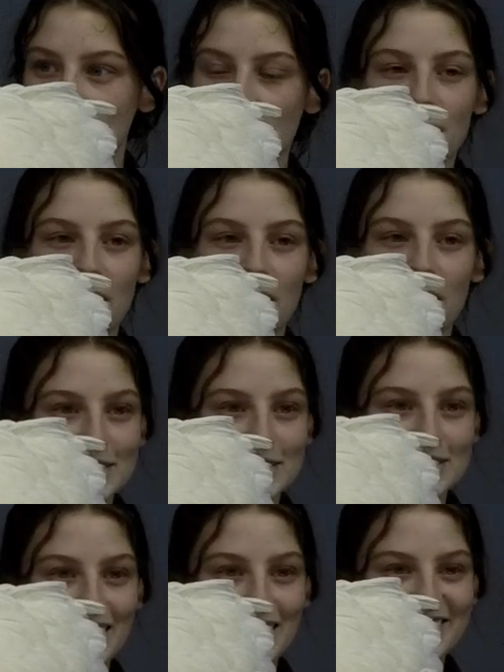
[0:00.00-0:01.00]
Belle wants to
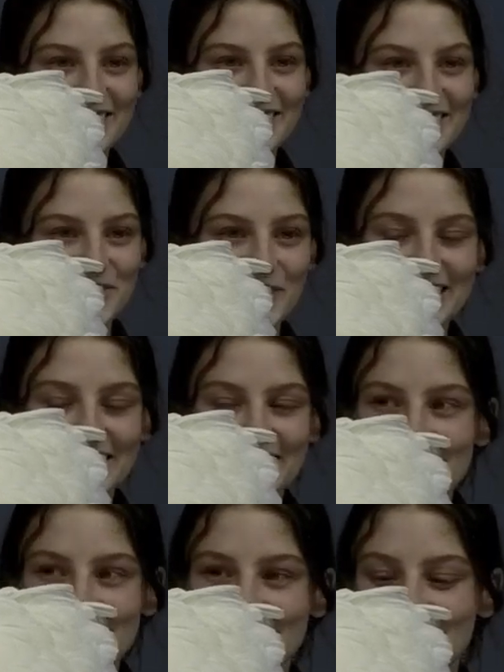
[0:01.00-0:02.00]
thank you as well.
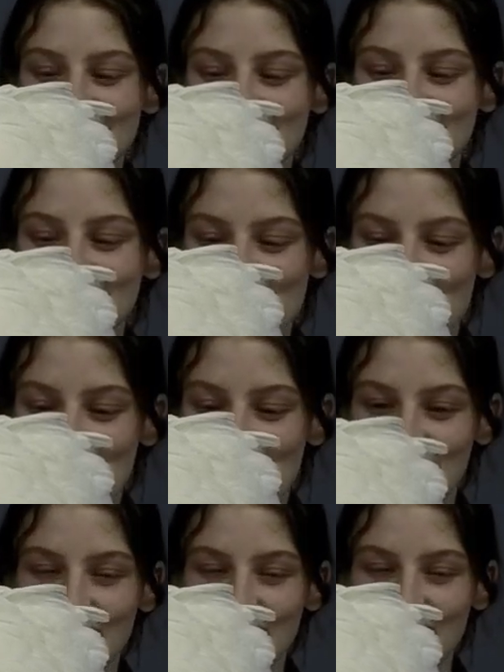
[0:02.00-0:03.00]
She was super happy
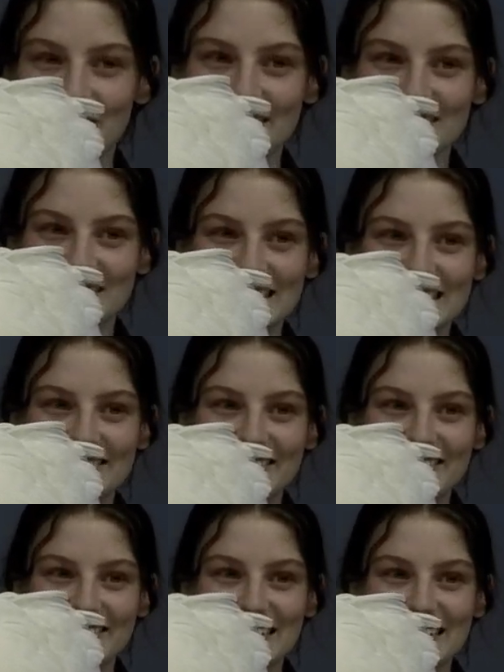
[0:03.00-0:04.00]
to come out and see you
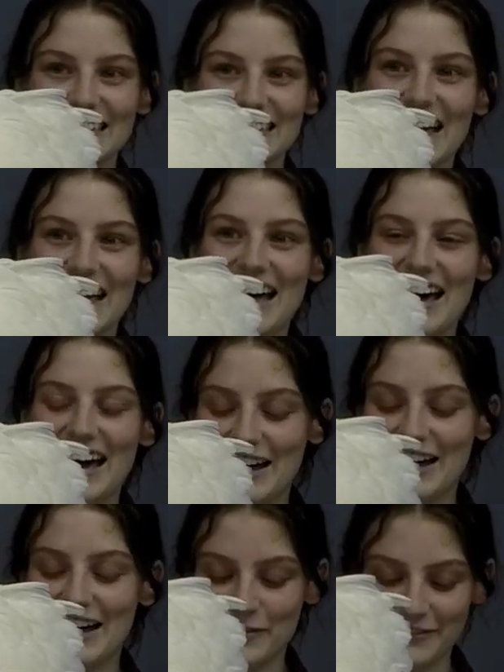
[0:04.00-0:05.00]
guys.
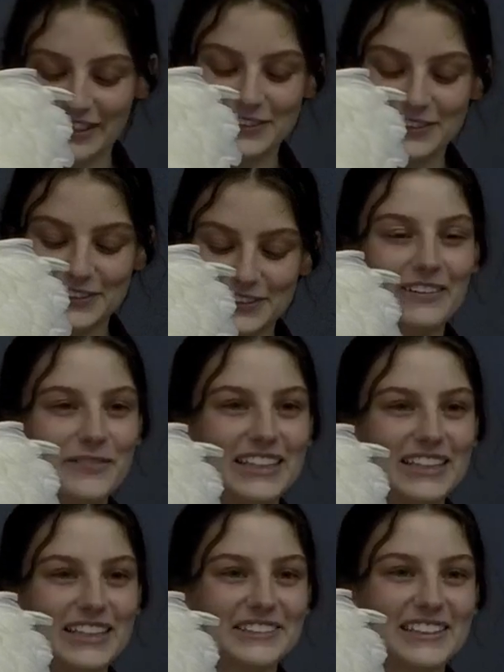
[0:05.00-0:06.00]
And we just want to remind
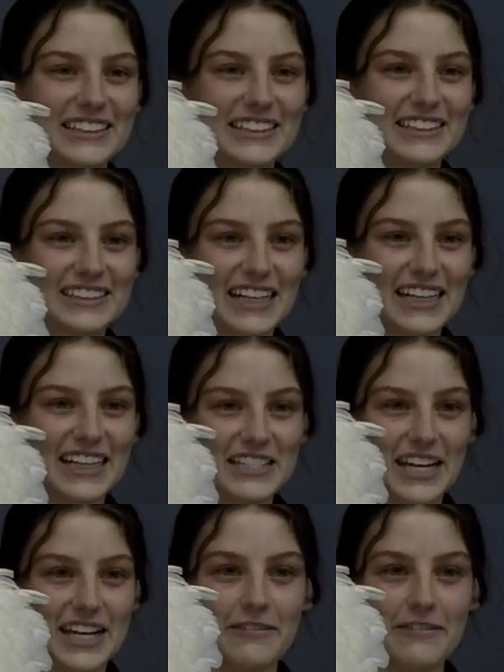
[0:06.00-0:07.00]
you all to stay
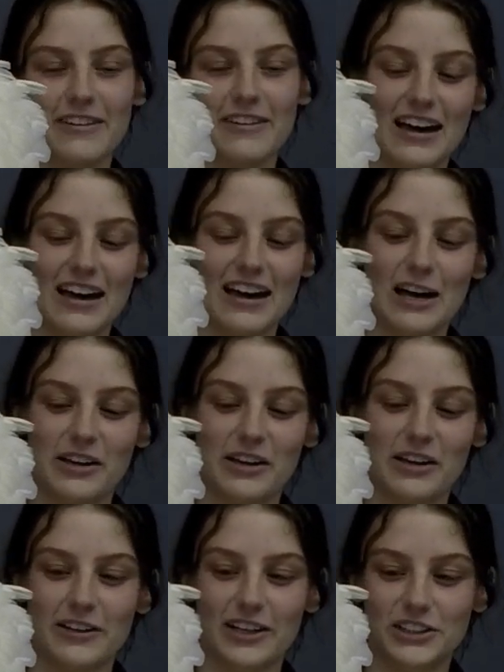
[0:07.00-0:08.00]
safe. If
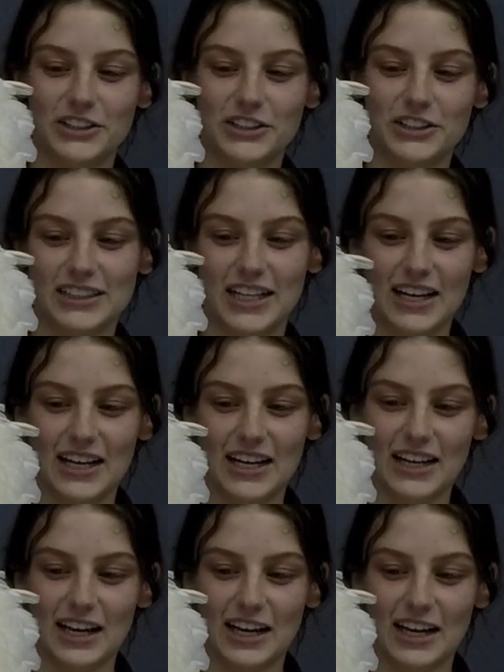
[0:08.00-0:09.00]
you're interested in
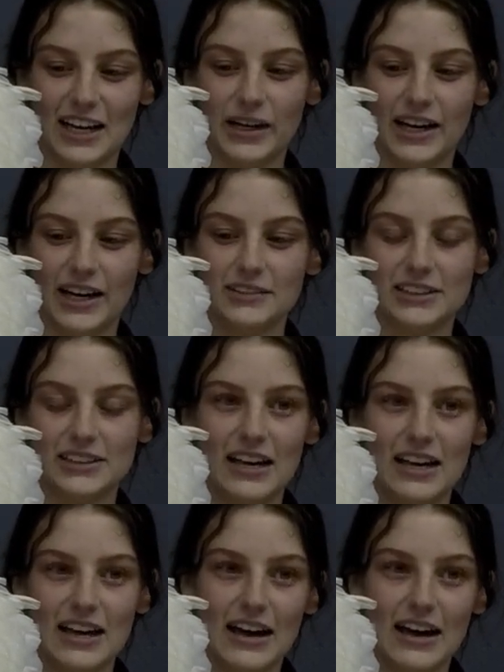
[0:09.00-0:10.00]
helping out
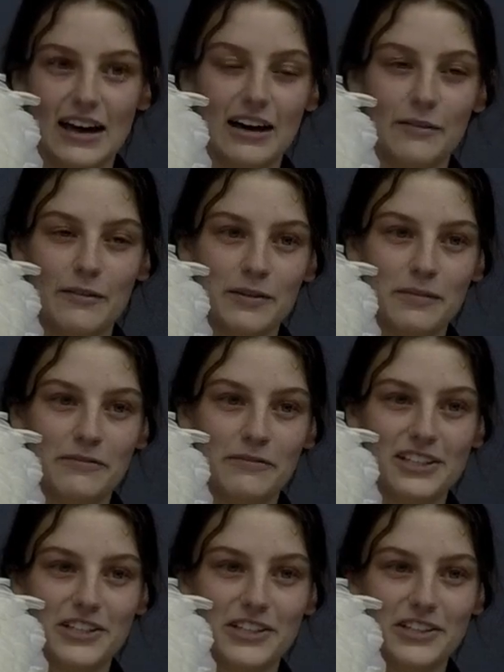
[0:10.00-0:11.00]
the Memphis
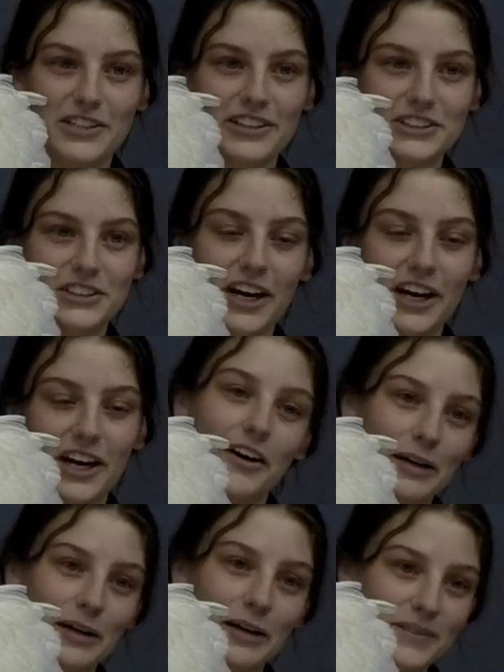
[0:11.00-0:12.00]
Zoo, you can check out our
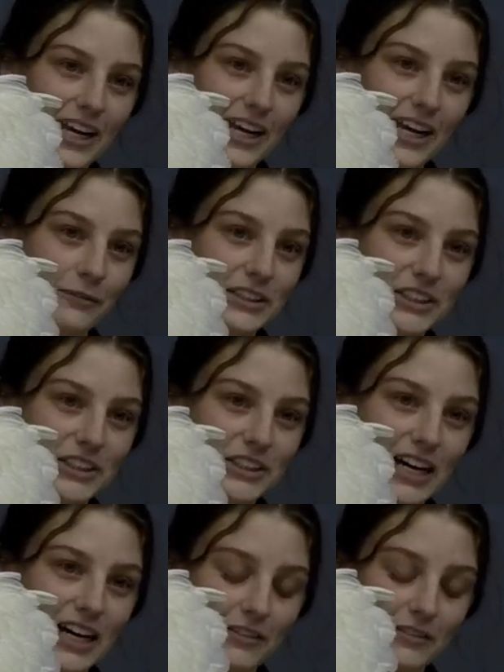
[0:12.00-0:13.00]
website, and we do
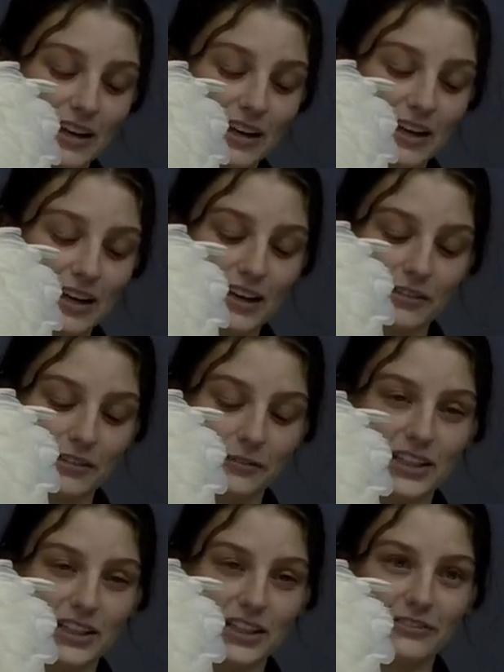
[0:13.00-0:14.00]
have a
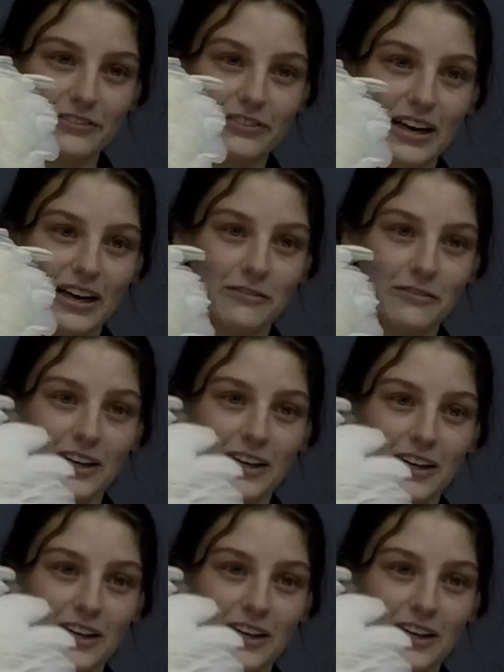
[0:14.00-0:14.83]
relief fund